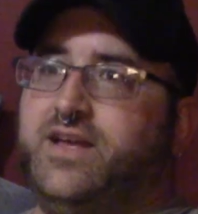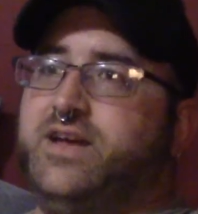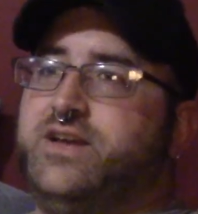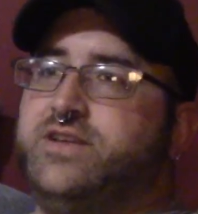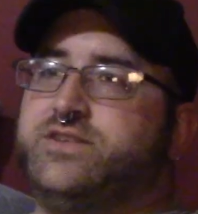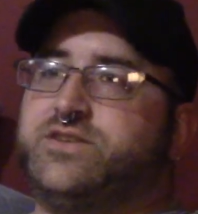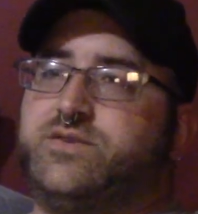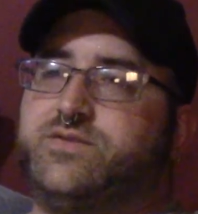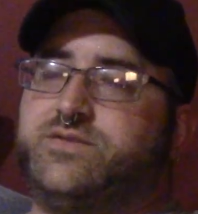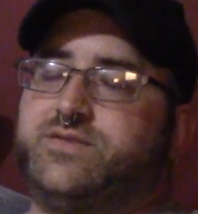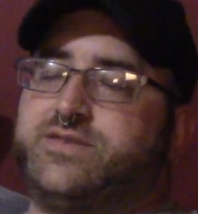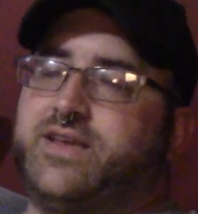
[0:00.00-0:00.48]

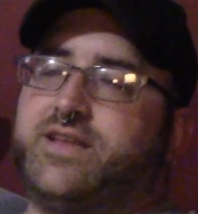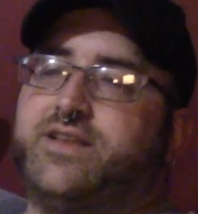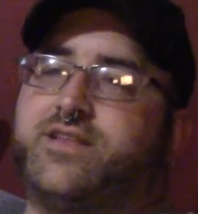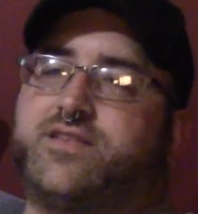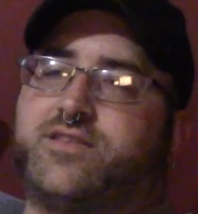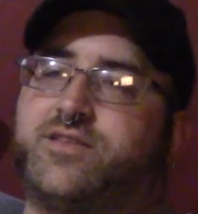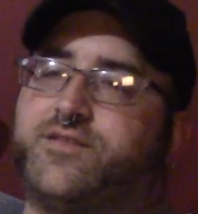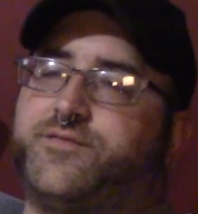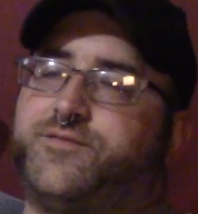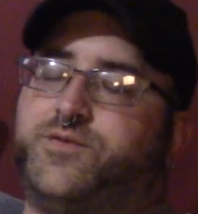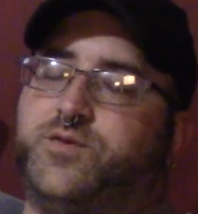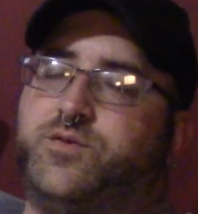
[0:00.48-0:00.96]
So instead
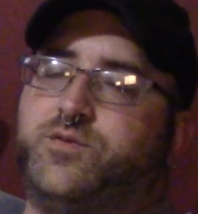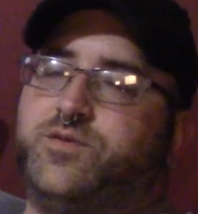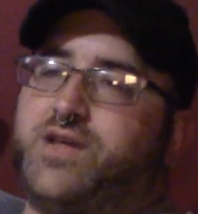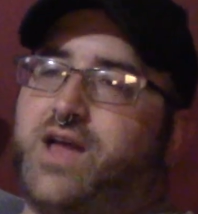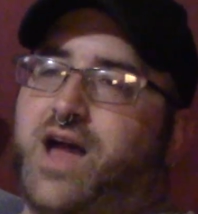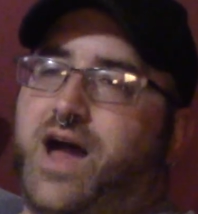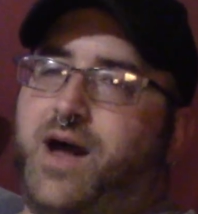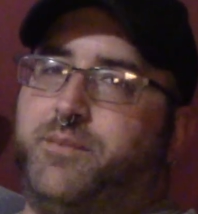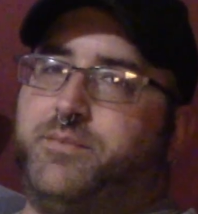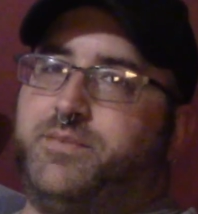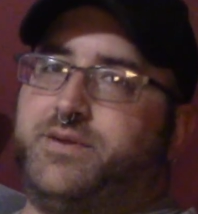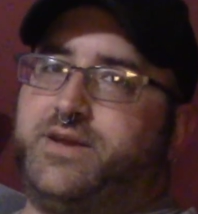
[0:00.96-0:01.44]
it's a food
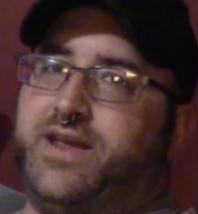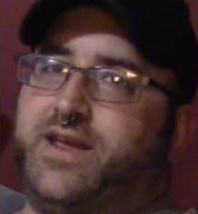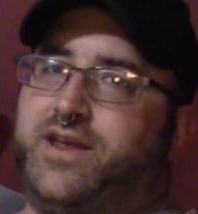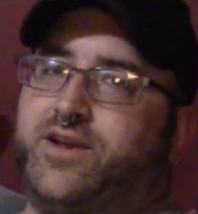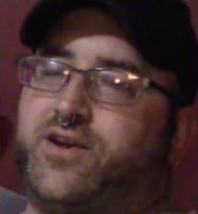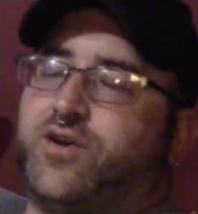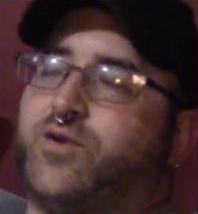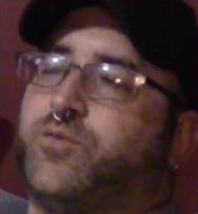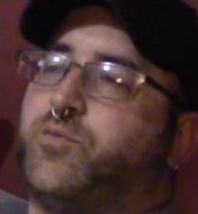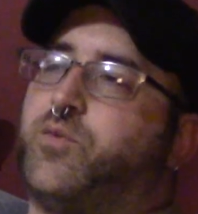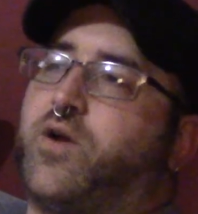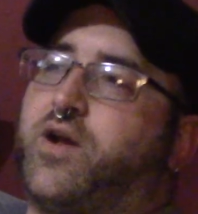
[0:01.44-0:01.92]

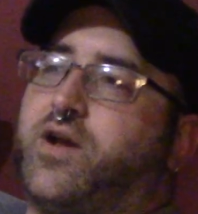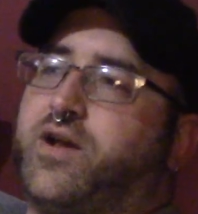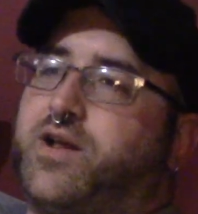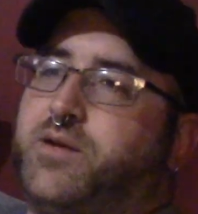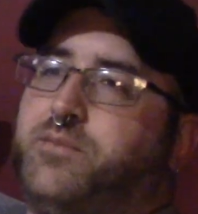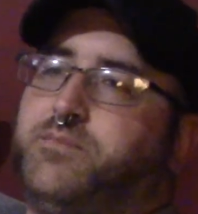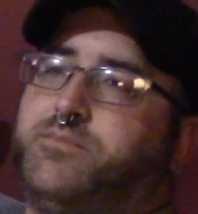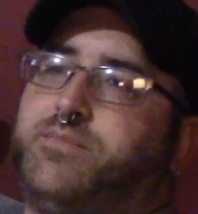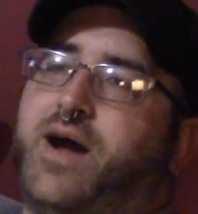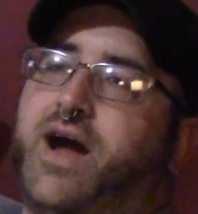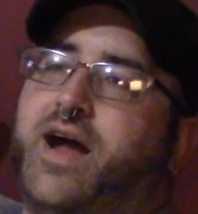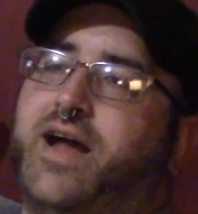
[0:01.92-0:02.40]
combinator where it
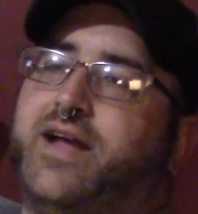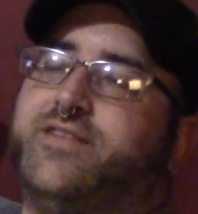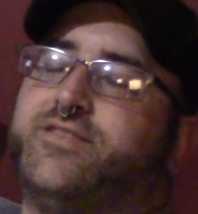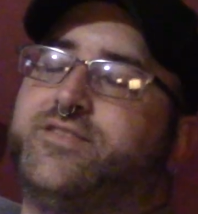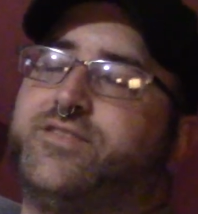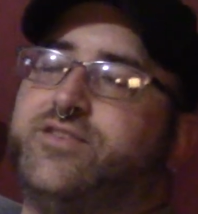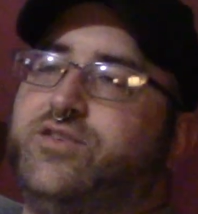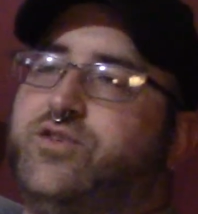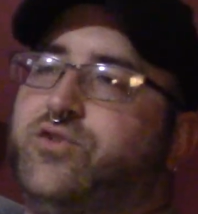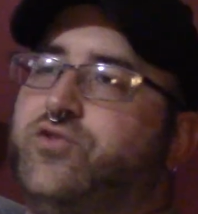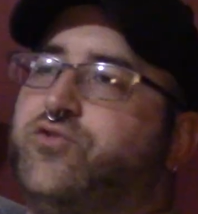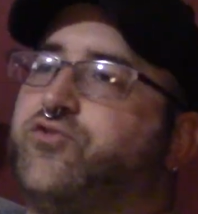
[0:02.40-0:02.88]

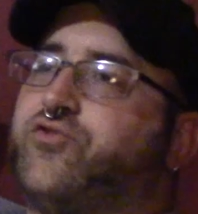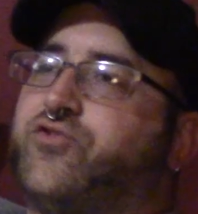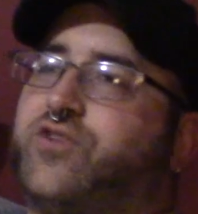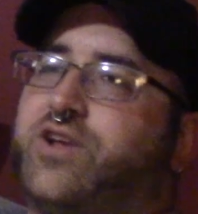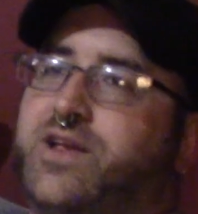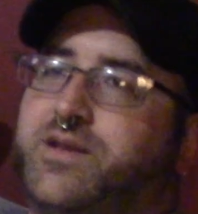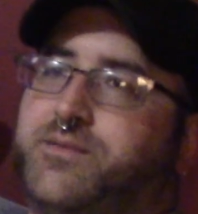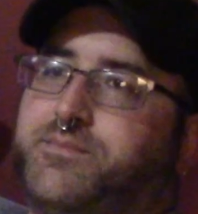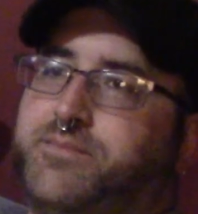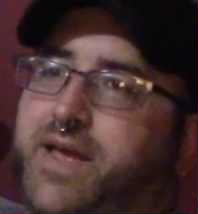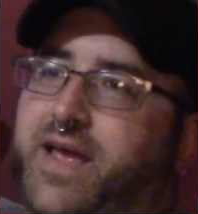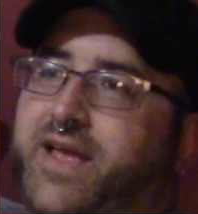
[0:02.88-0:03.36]
combines
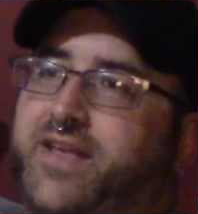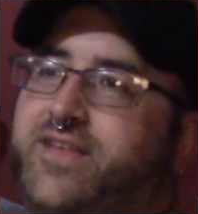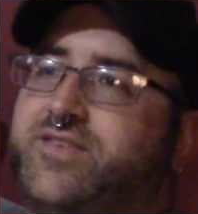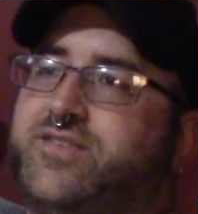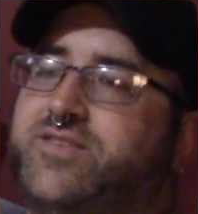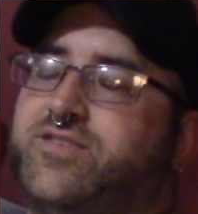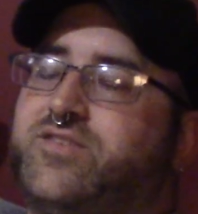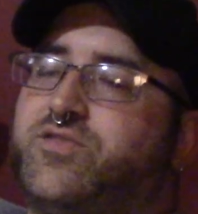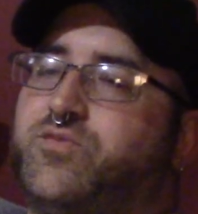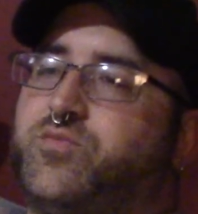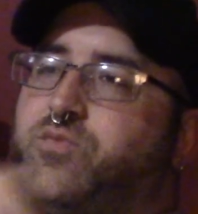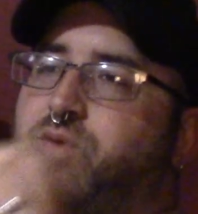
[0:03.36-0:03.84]
nutrient
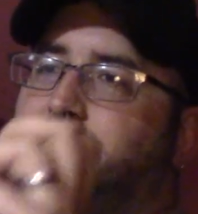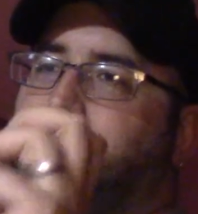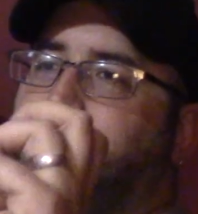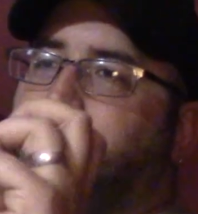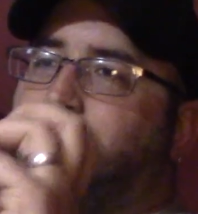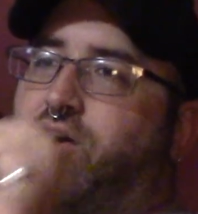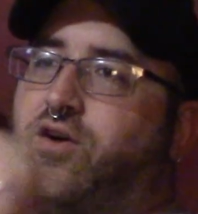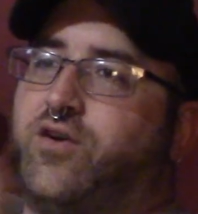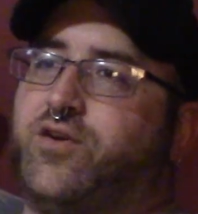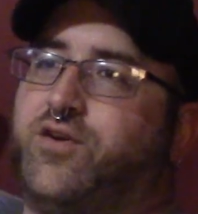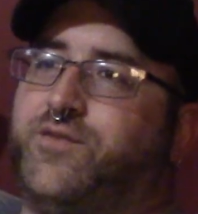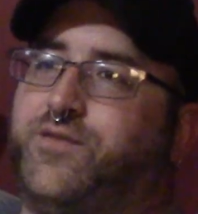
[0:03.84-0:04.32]
pastes with
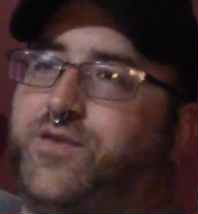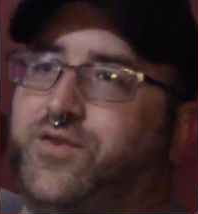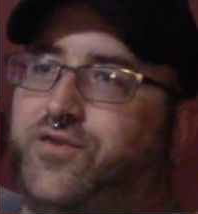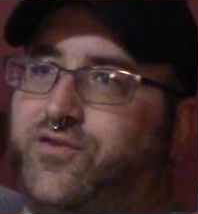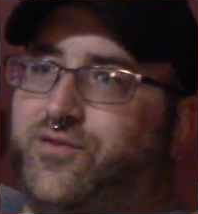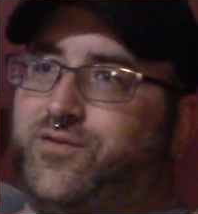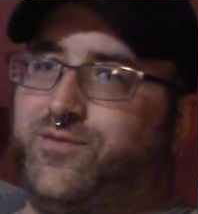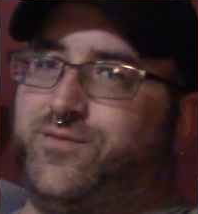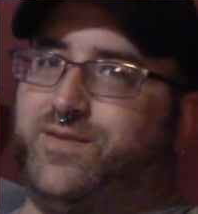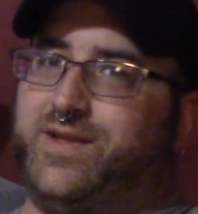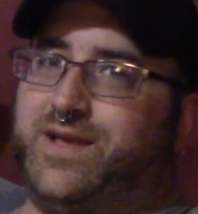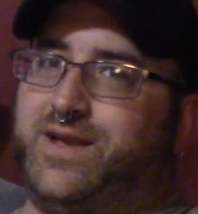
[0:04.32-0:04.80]

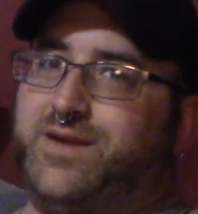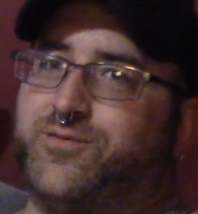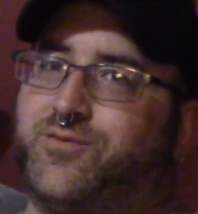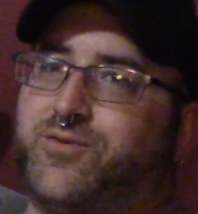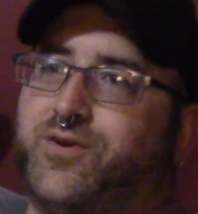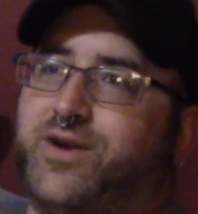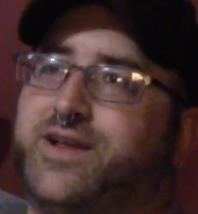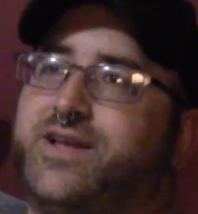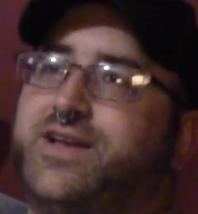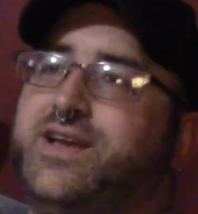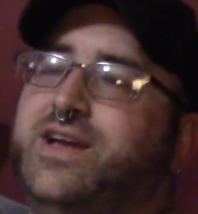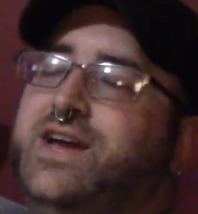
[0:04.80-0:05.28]
artificial
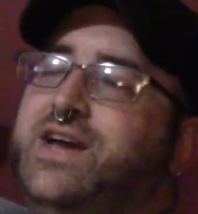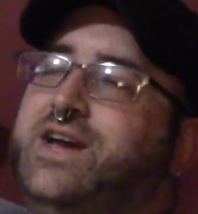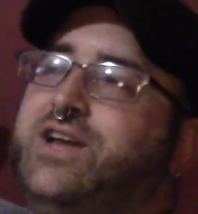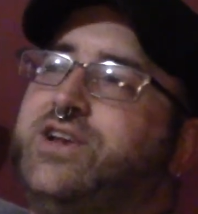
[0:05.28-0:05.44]
flavoring